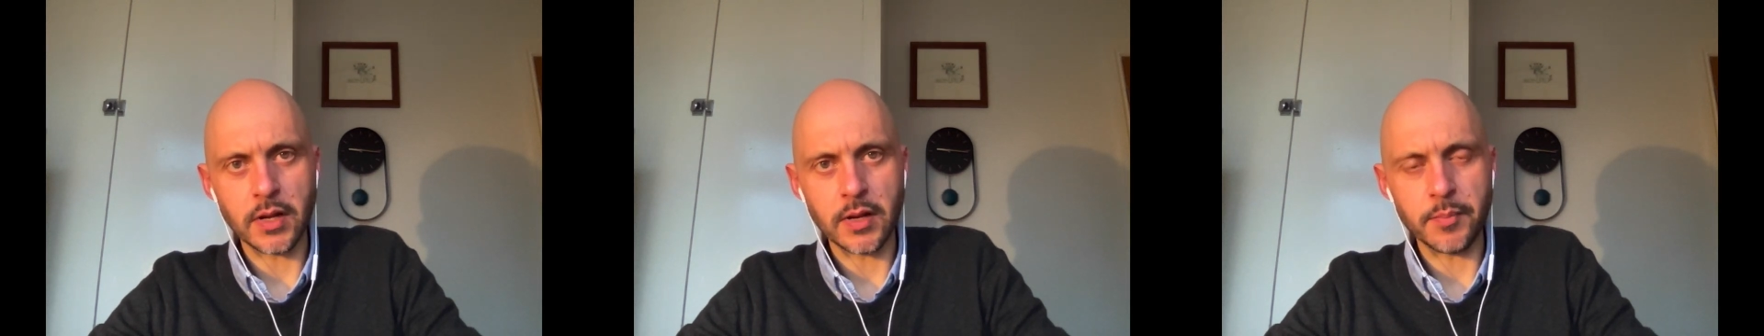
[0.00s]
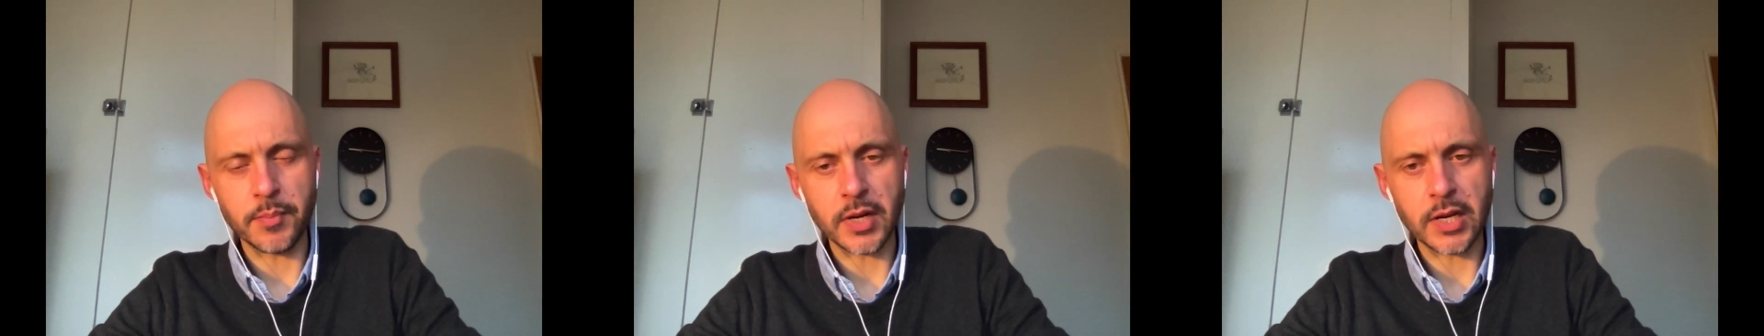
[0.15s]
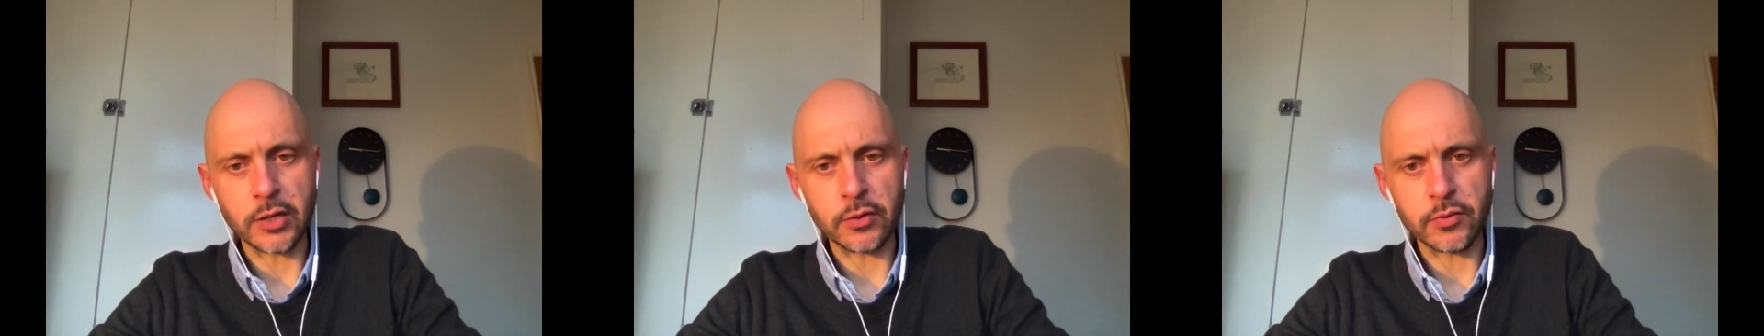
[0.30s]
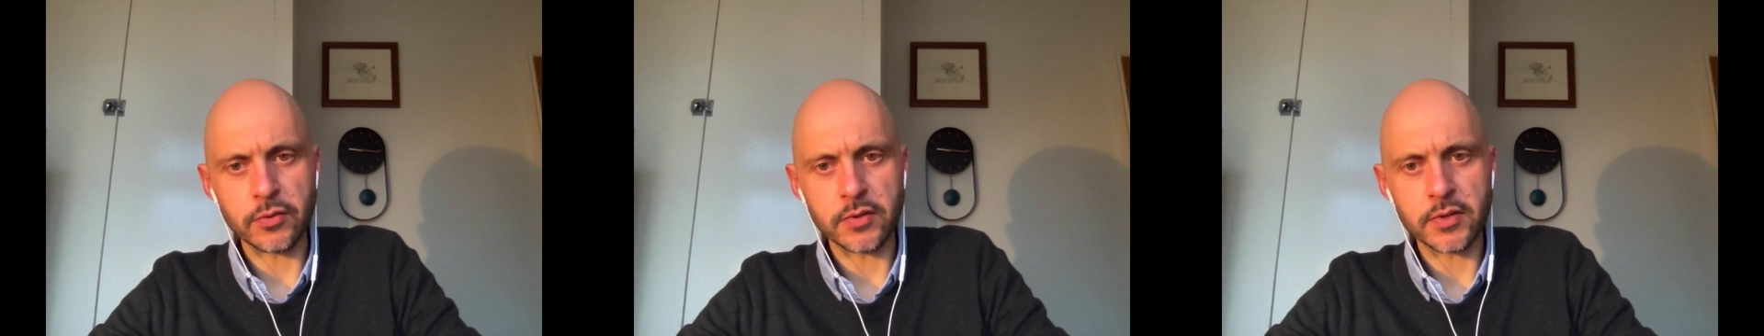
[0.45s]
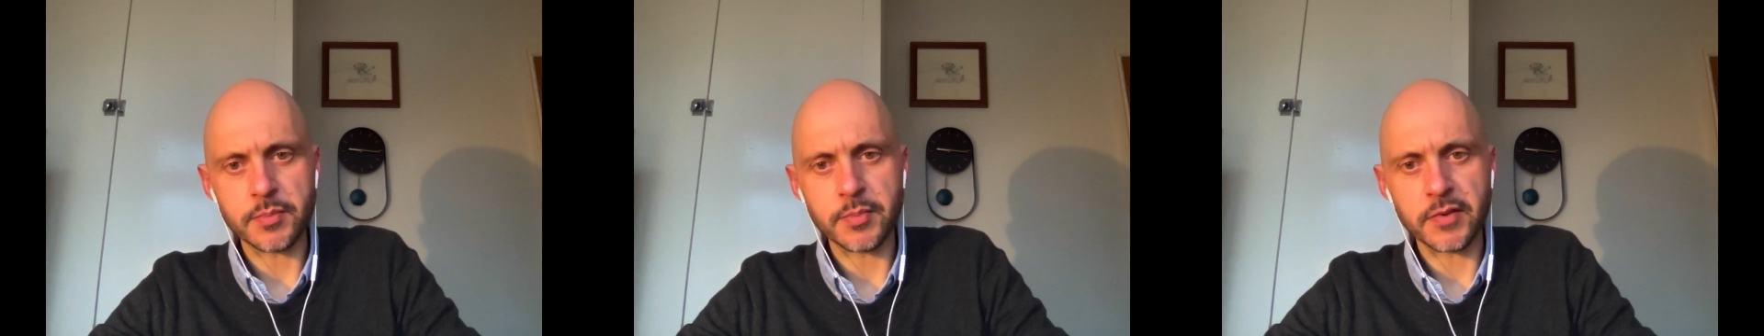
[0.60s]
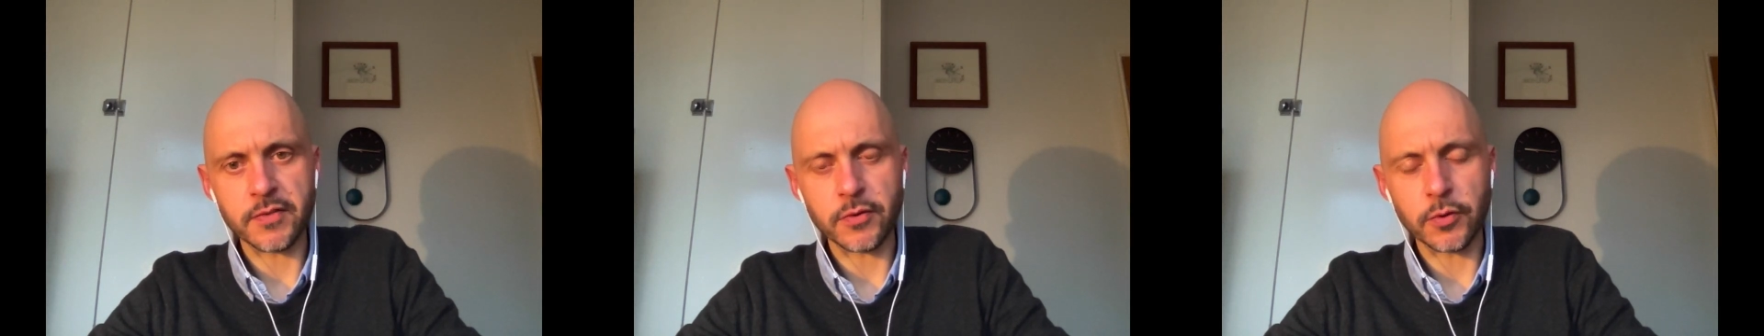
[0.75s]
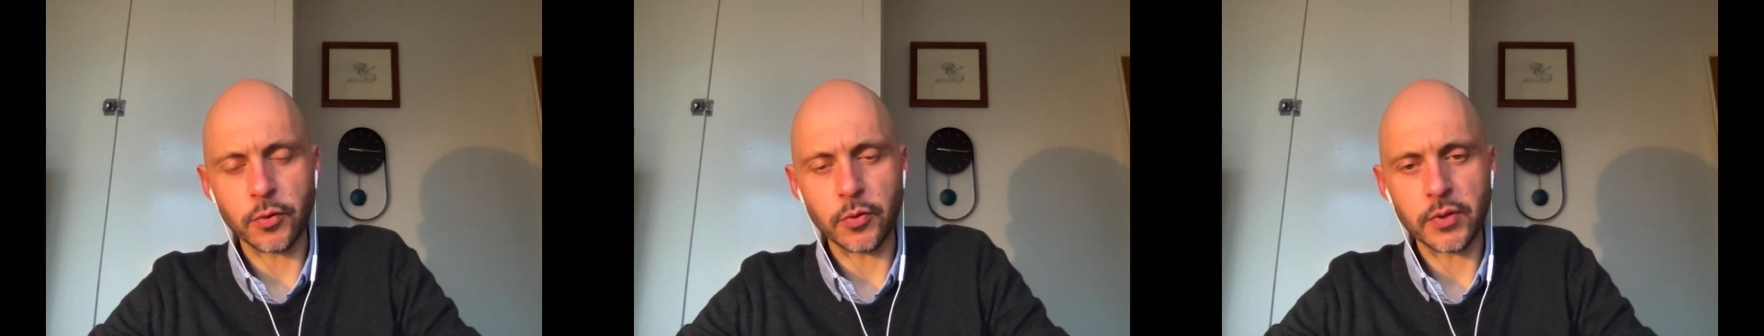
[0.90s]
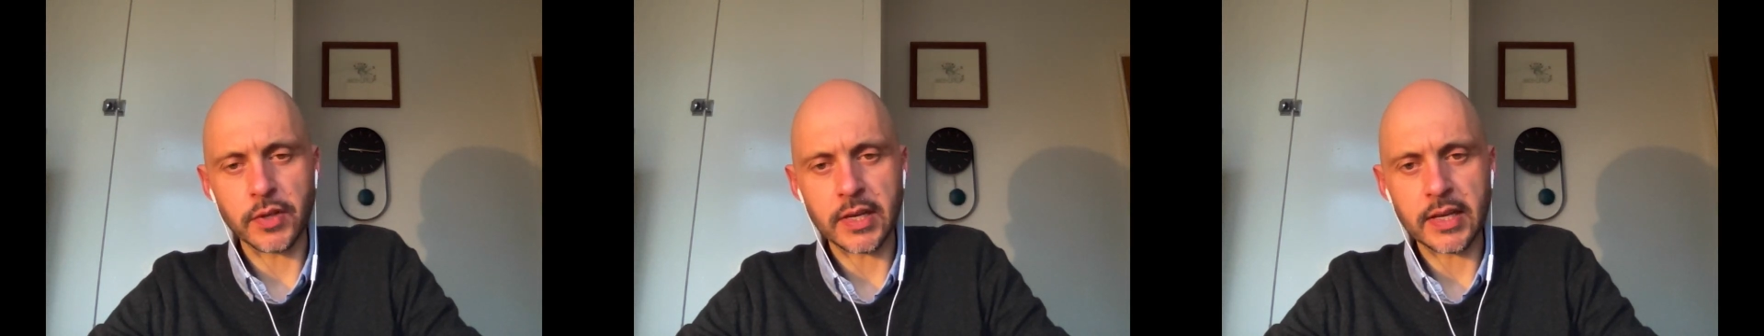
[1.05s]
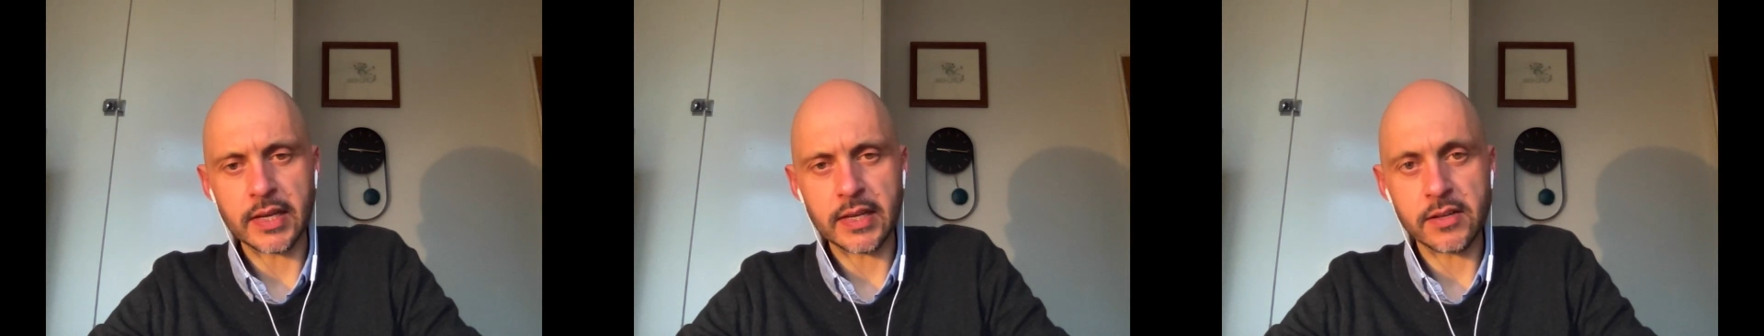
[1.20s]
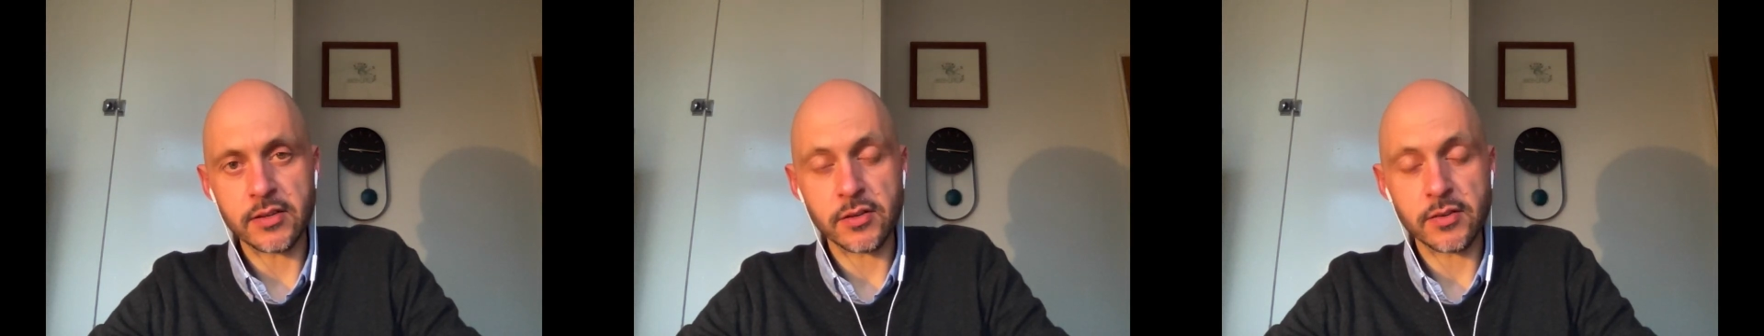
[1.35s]
ballooned before
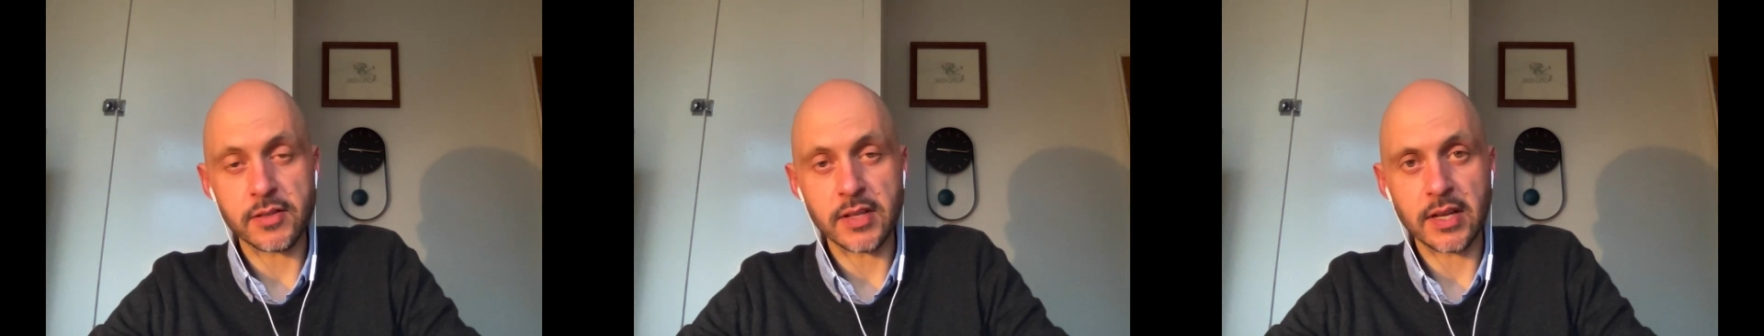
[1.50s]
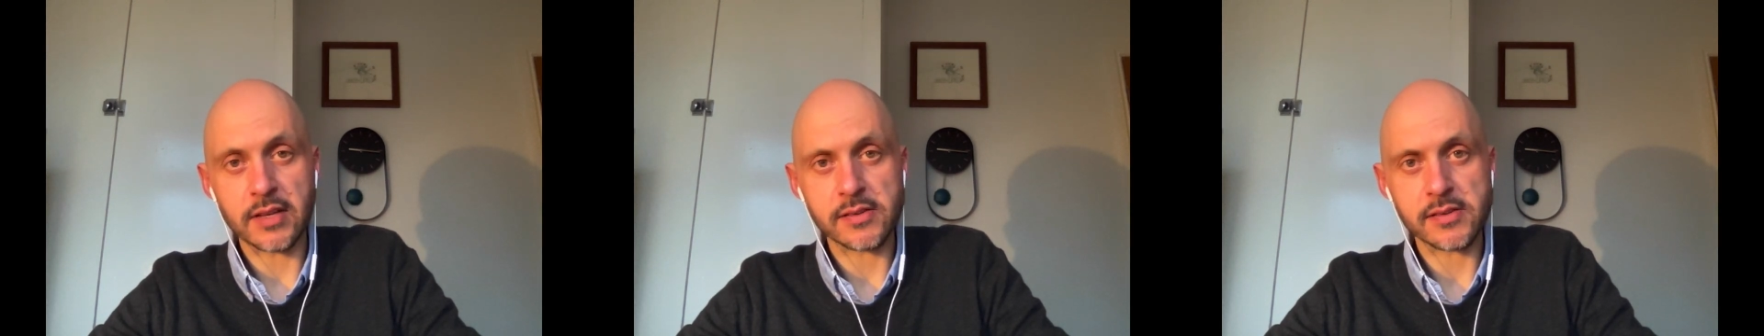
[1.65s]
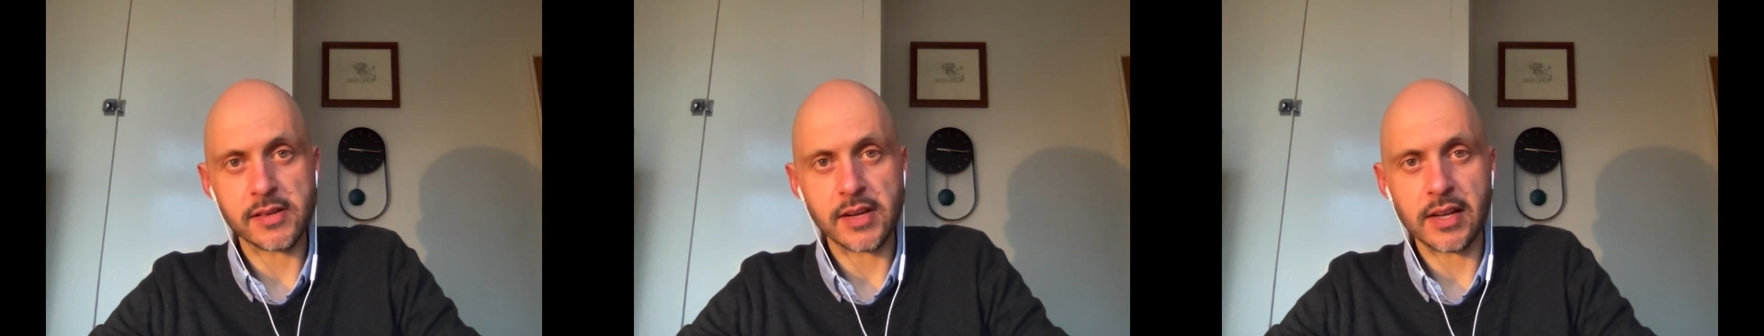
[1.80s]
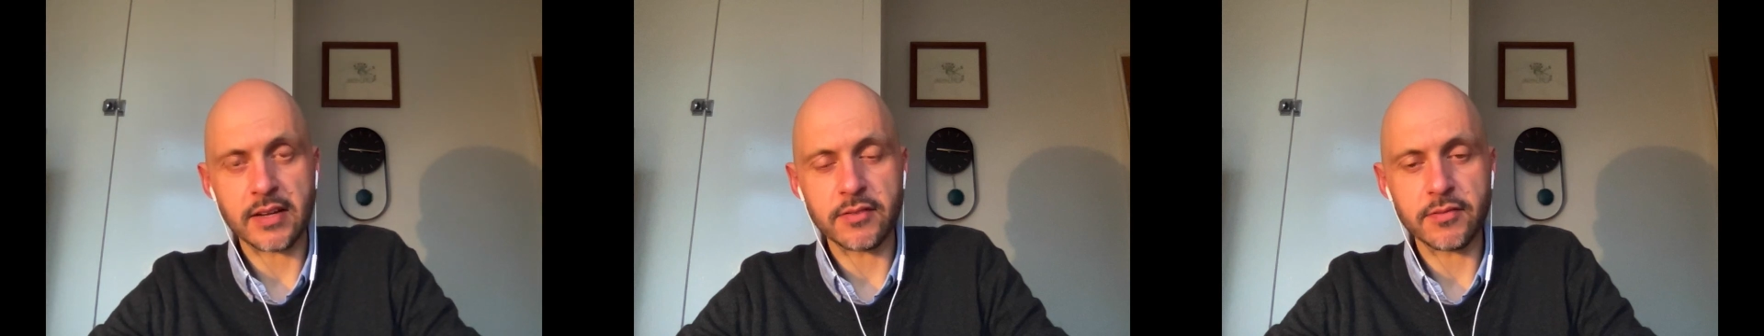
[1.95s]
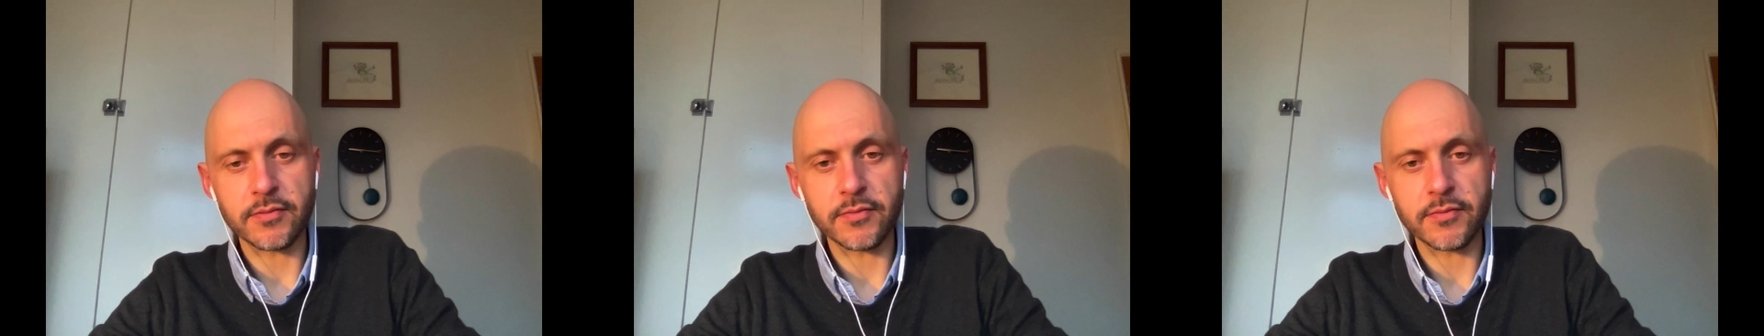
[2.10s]
the 2008